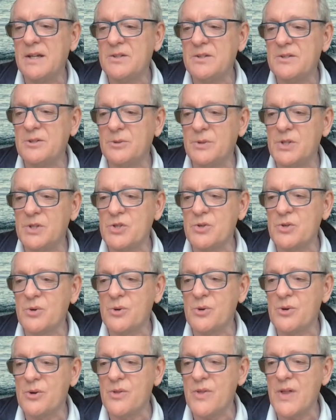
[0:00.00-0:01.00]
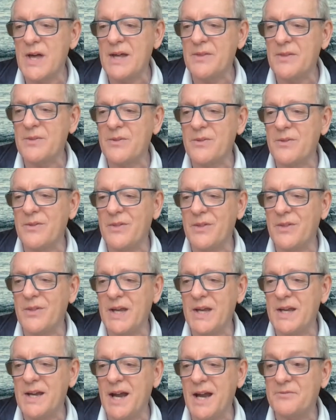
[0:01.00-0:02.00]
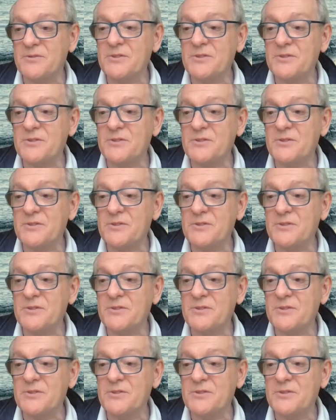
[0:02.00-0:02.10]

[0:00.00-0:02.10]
to ensure that they